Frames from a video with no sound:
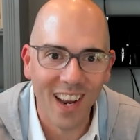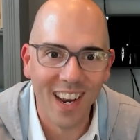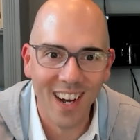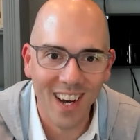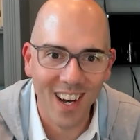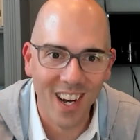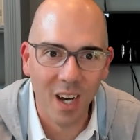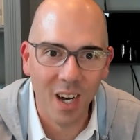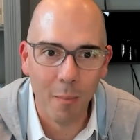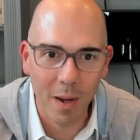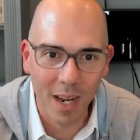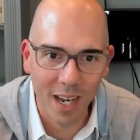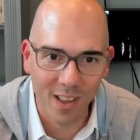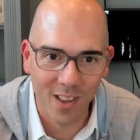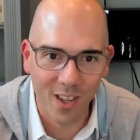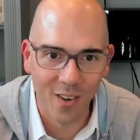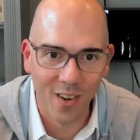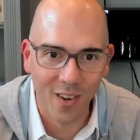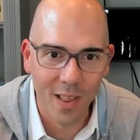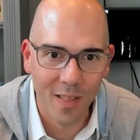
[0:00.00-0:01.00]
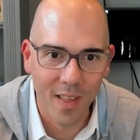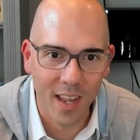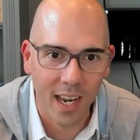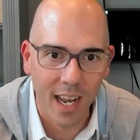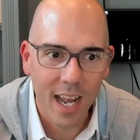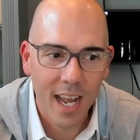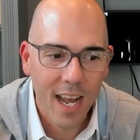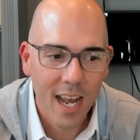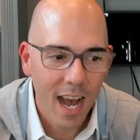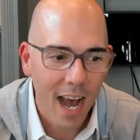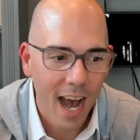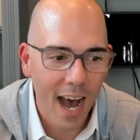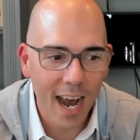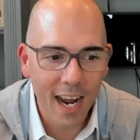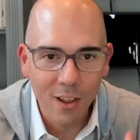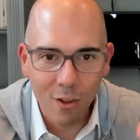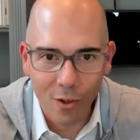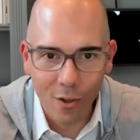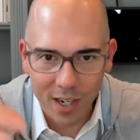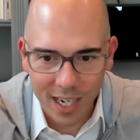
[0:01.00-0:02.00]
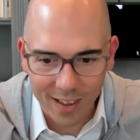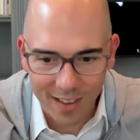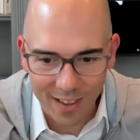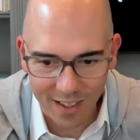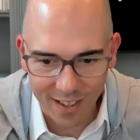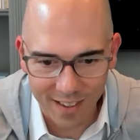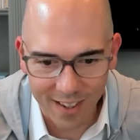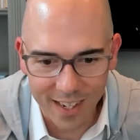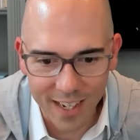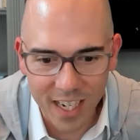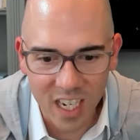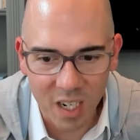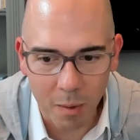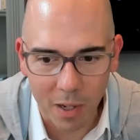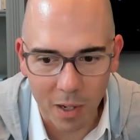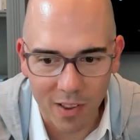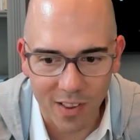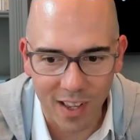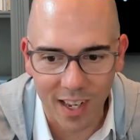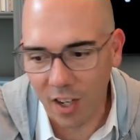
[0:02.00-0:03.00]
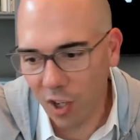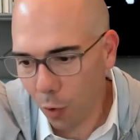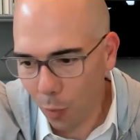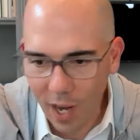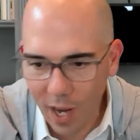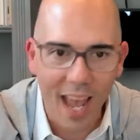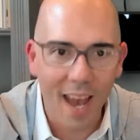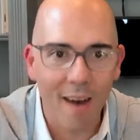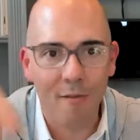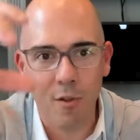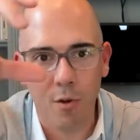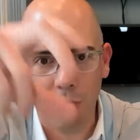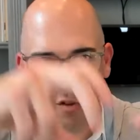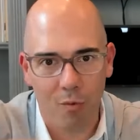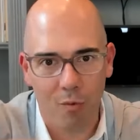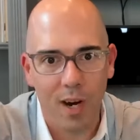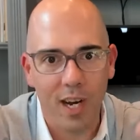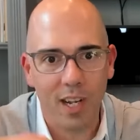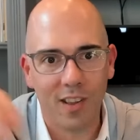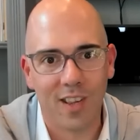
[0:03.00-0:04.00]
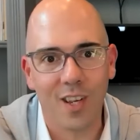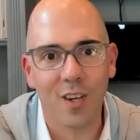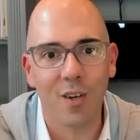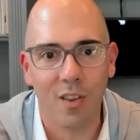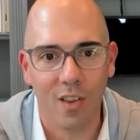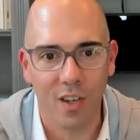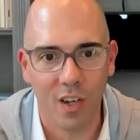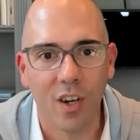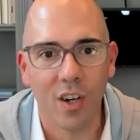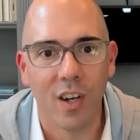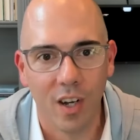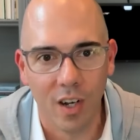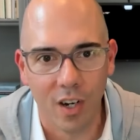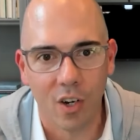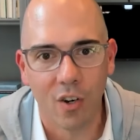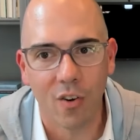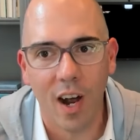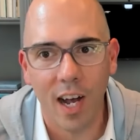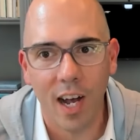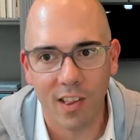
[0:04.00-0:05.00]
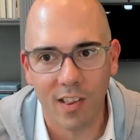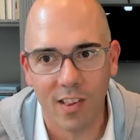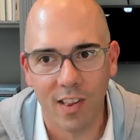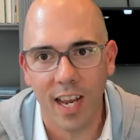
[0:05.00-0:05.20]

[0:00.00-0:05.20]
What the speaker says: And so I think I look at the team and saying, do we have those right skills across?